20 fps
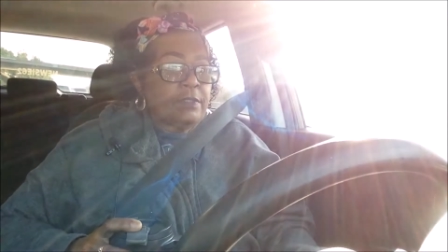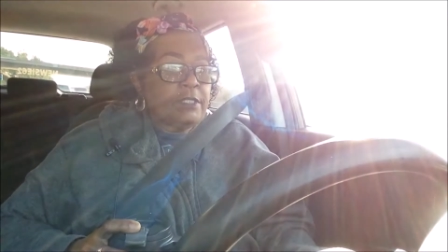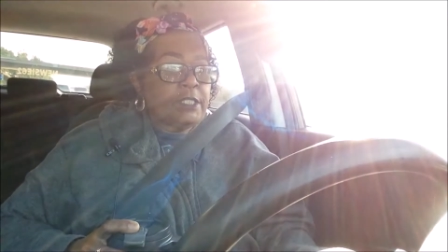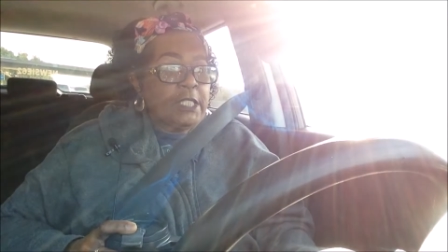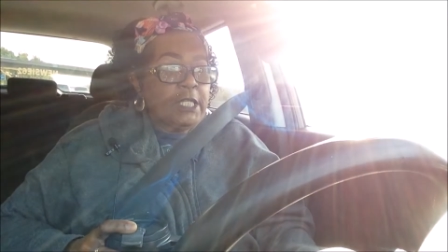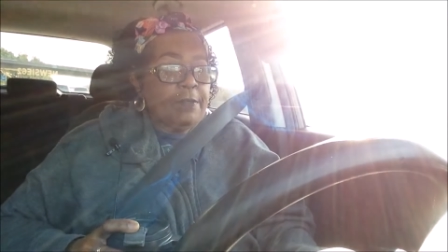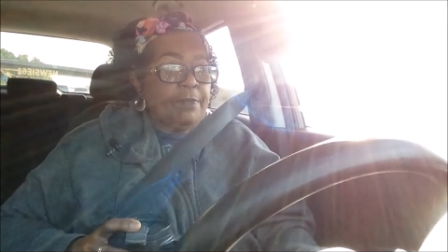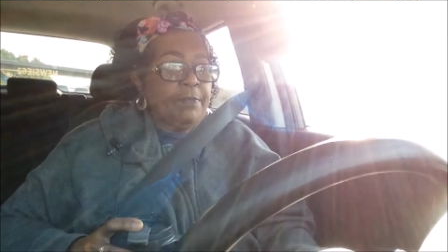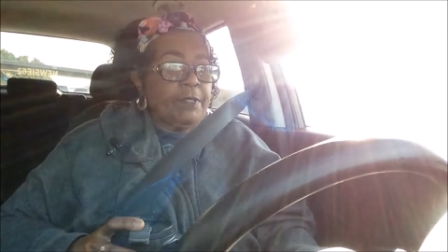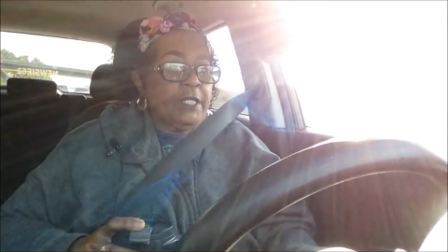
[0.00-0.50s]

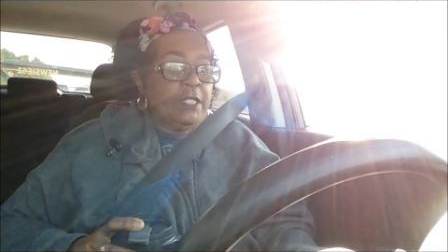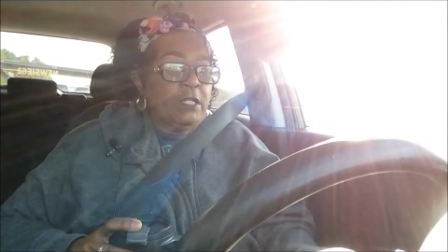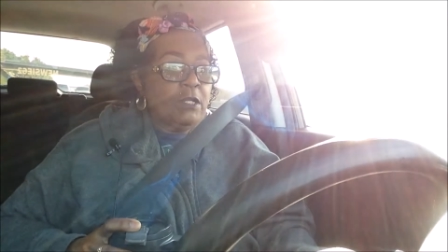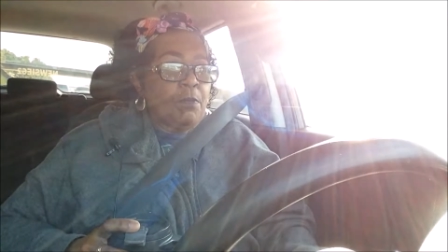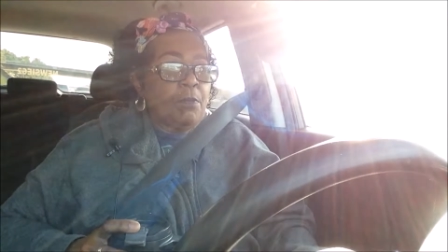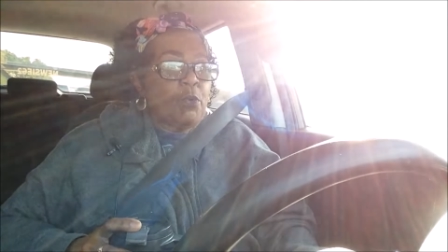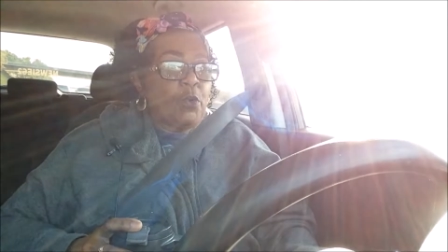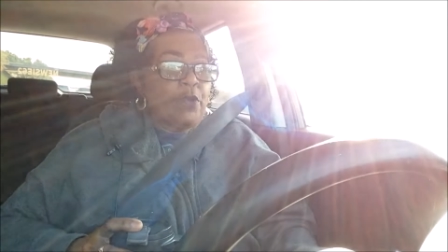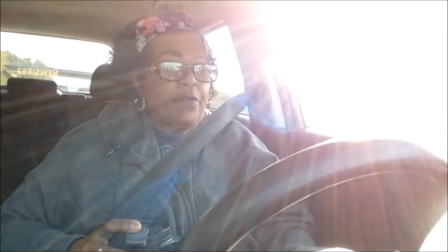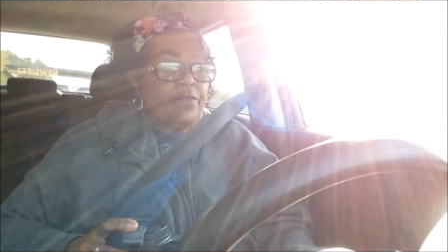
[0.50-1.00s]
10 minute or
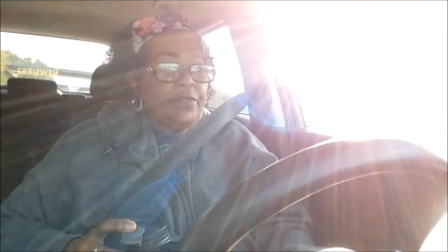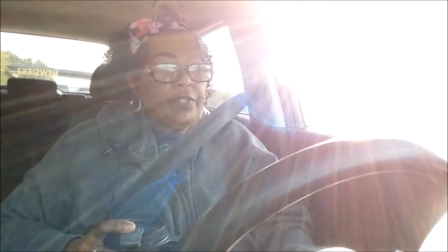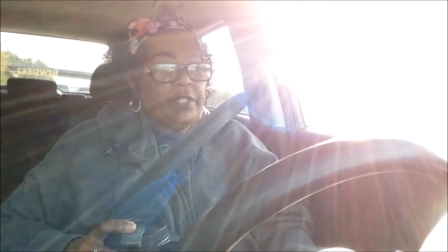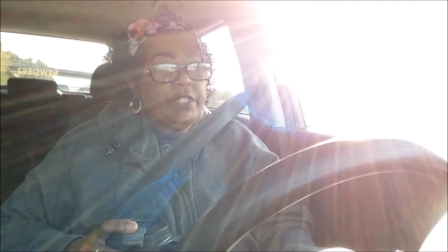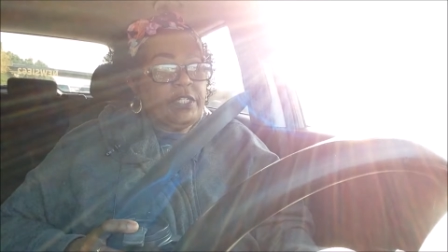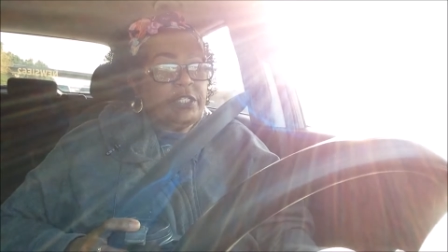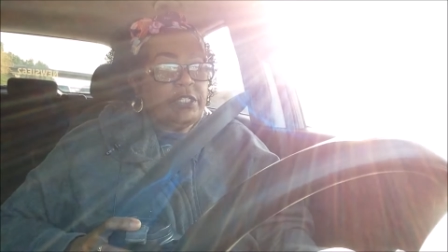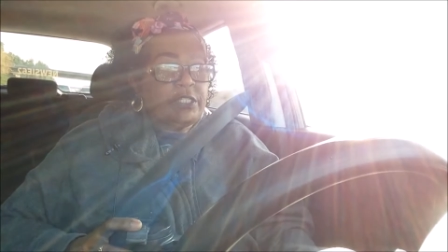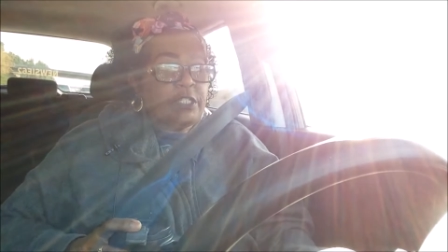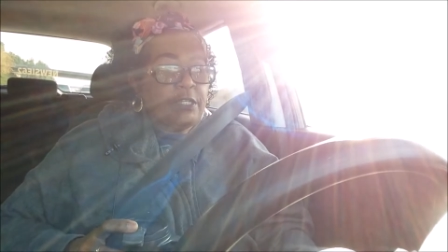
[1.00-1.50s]
more
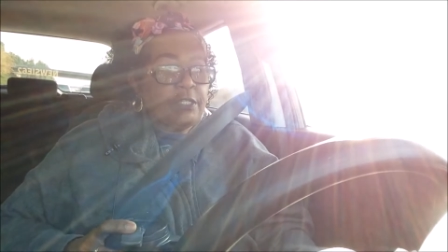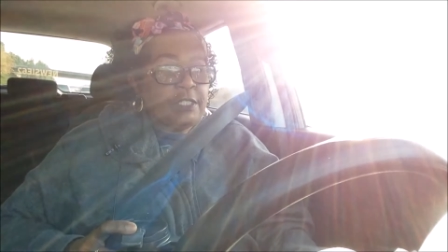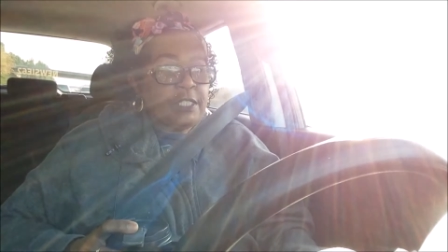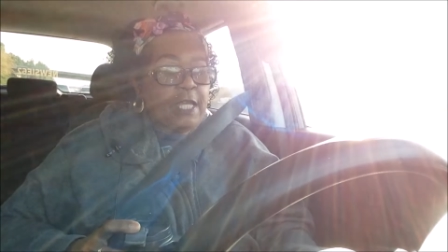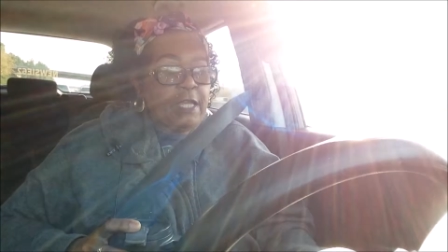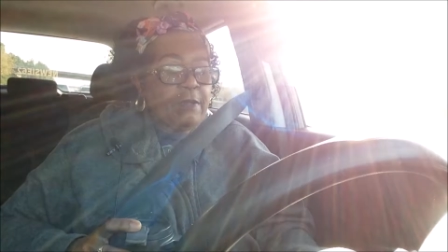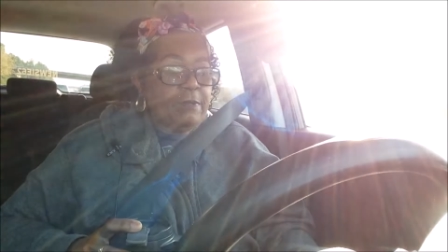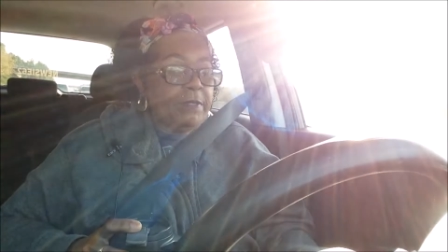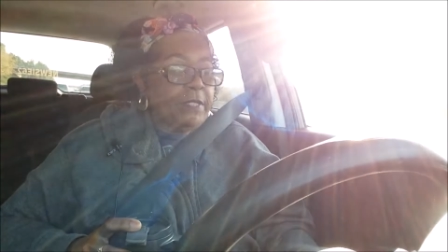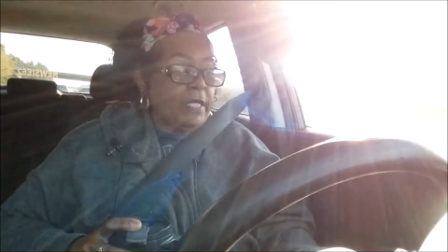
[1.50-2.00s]
video is going to
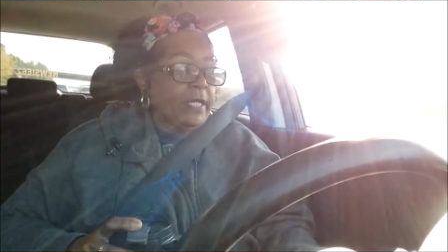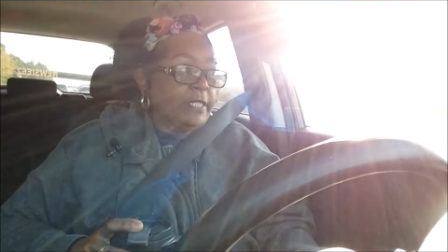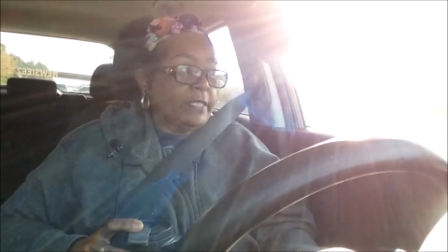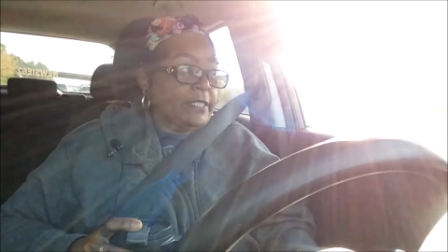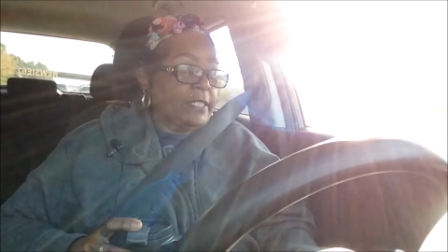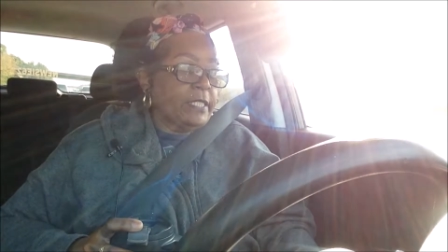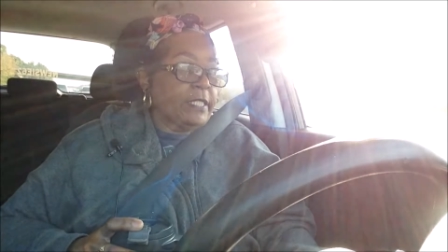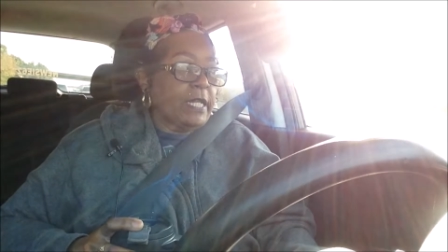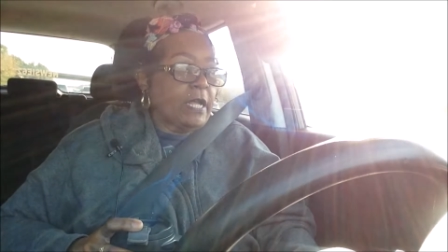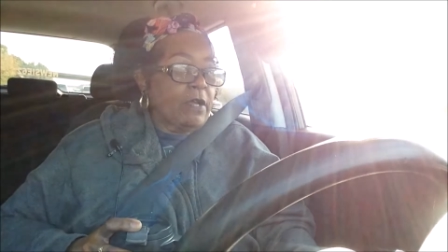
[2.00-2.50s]
take me like
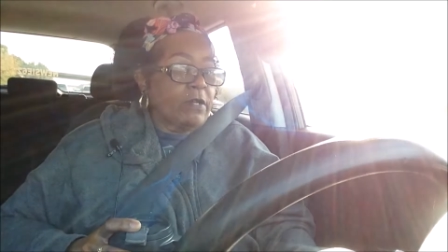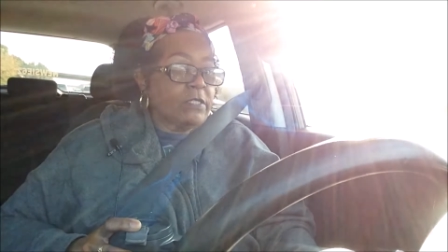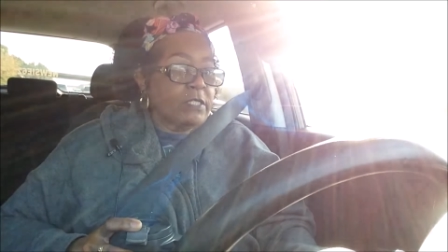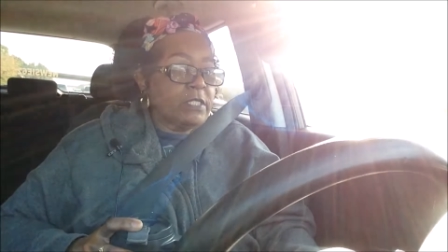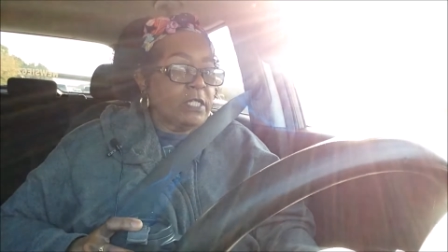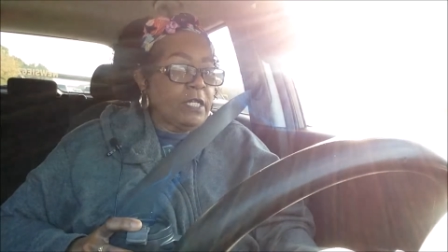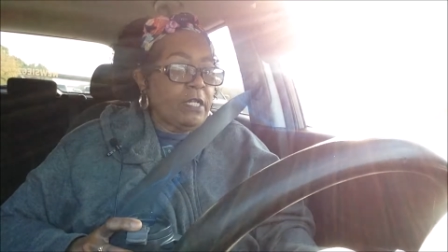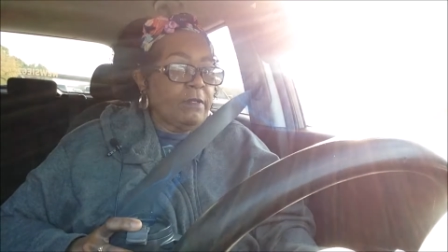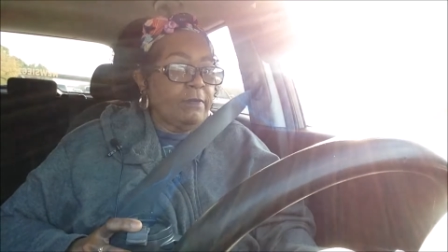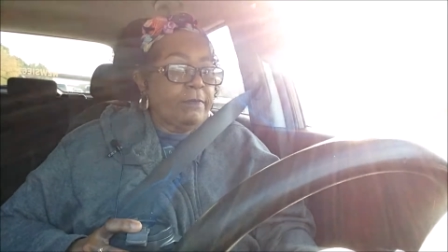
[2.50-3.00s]
10 hours to
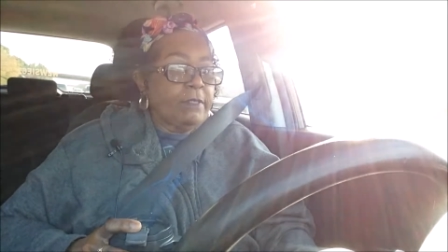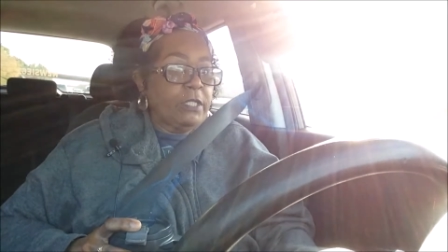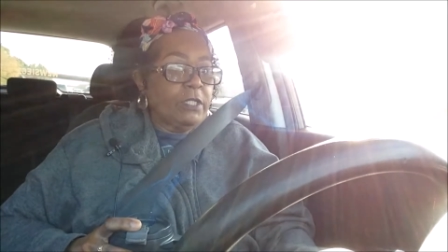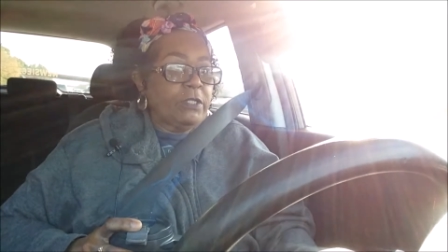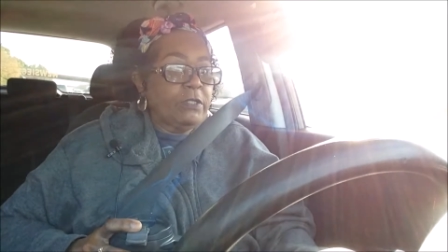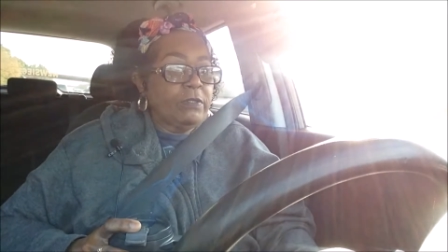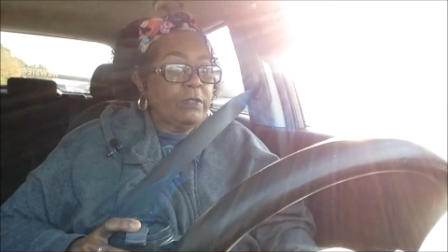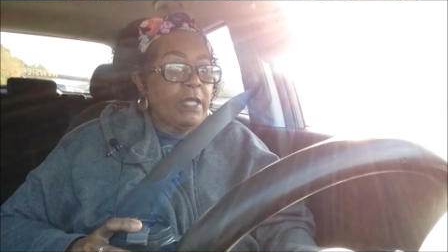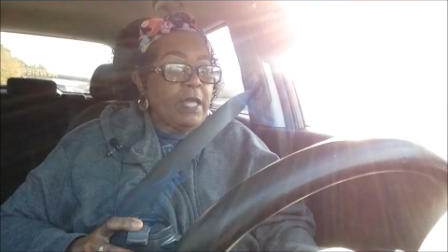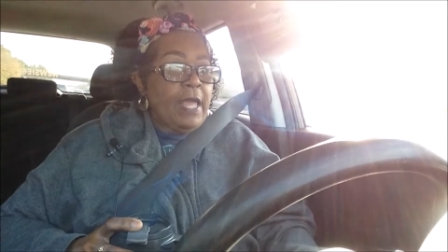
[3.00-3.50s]

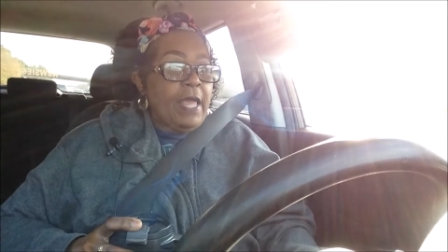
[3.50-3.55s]
upload